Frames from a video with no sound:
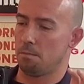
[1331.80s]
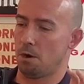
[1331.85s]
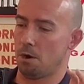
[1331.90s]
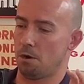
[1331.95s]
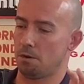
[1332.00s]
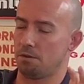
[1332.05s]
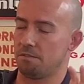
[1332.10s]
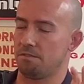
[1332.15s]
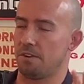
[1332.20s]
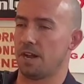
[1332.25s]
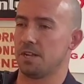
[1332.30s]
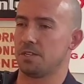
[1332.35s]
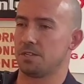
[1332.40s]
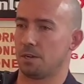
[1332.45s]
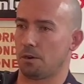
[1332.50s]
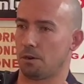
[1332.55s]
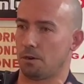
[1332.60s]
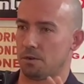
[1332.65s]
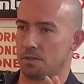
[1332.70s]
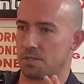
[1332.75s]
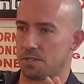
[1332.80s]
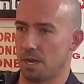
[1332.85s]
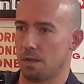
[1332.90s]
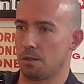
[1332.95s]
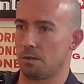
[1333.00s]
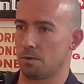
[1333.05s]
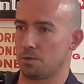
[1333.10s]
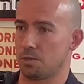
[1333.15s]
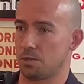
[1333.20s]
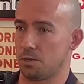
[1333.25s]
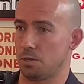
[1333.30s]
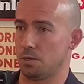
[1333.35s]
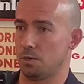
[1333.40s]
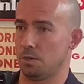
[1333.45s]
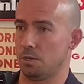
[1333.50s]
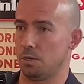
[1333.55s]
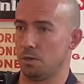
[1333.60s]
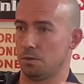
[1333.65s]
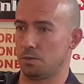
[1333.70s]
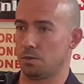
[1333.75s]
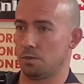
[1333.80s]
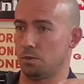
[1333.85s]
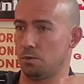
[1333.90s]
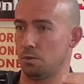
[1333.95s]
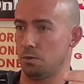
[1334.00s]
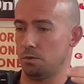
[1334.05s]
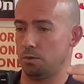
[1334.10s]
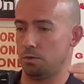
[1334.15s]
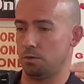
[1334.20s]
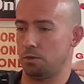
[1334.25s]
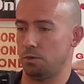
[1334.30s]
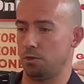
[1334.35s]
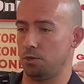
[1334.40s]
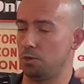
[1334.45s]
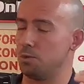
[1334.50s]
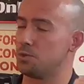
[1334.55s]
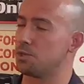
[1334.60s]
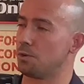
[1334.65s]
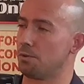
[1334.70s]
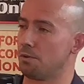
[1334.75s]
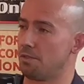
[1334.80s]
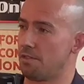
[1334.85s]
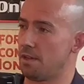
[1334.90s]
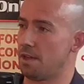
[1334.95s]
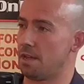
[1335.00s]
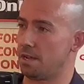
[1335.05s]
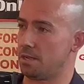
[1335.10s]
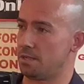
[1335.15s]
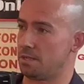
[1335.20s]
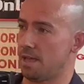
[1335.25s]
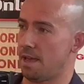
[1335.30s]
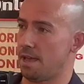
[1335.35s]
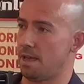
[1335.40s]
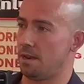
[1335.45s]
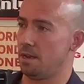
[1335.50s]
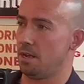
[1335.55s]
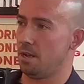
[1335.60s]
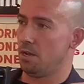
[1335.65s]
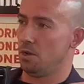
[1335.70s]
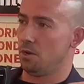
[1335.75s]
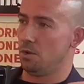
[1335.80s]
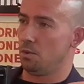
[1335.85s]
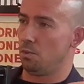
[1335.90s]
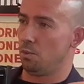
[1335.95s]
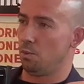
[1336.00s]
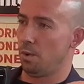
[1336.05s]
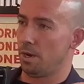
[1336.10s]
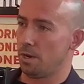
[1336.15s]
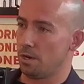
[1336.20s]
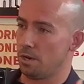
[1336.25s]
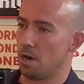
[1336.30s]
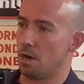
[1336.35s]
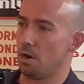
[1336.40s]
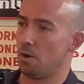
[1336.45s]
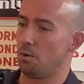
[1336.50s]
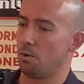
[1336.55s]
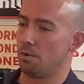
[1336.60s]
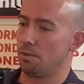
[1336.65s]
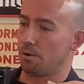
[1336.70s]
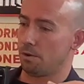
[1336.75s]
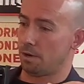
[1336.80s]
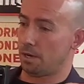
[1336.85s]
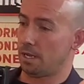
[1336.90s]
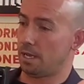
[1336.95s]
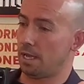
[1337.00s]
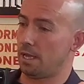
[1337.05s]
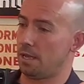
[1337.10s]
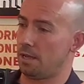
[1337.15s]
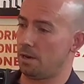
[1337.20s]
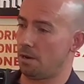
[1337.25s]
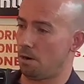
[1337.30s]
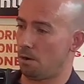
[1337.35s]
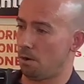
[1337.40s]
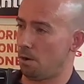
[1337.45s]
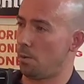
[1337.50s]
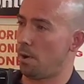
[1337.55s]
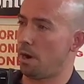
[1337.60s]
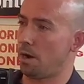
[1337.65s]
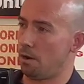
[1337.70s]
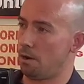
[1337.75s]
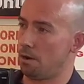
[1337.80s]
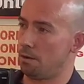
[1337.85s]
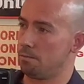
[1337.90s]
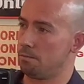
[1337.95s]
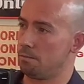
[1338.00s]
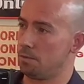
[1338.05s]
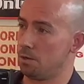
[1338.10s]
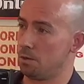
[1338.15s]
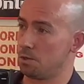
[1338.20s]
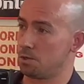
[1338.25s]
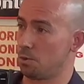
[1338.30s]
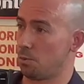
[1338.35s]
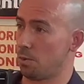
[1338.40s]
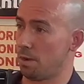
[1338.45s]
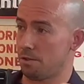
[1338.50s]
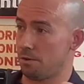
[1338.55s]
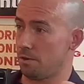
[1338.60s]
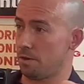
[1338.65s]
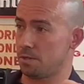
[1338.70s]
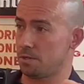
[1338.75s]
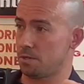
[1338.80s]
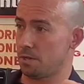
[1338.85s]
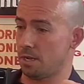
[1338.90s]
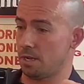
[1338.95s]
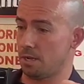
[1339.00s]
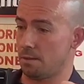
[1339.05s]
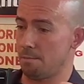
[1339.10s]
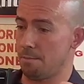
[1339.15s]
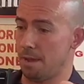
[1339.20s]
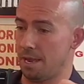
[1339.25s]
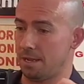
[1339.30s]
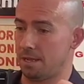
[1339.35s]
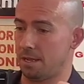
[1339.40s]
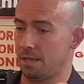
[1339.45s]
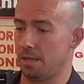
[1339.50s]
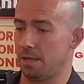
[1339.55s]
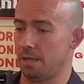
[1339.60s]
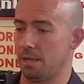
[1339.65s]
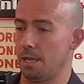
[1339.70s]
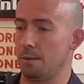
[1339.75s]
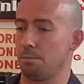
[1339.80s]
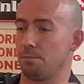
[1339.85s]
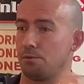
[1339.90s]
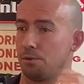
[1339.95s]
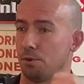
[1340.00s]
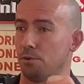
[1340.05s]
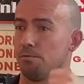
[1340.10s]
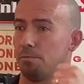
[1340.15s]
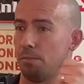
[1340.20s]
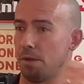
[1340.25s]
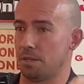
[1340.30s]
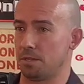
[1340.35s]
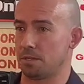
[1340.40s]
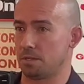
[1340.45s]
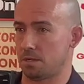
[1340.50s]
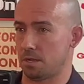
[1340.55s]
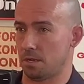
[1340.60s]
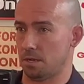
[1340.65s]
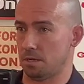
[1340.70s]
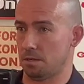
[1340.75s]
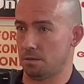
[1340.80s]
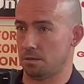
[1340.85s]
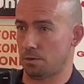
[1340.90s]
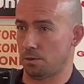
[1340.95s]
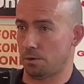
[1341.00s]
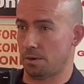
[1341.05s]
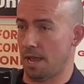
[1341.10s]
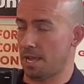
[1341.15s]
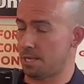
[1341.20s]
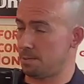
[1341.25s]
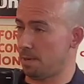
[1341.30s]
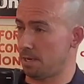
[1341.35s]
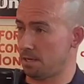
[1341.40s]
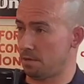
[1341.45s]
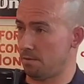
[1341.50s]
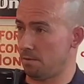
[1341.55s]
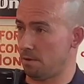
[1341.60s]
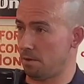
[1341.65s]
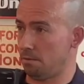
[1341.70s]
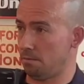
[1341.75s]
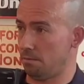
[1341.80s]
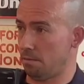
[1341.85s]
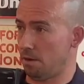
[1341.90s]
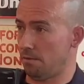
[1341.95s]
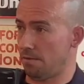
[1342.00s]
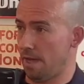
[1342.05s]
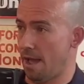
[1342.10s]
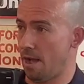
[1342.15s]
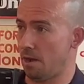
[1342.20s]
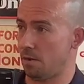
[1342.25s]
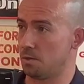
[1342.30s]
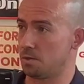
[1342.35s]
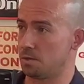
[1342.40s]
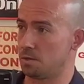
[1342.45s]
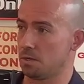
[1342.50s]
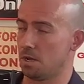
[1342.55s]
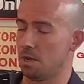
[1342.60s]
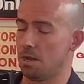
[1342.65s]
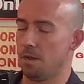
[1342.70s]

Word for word: advising our sellers to do certain things that we know they're going to get an ROI on. You know, so whether it's like making improvements to certain aspects of the house,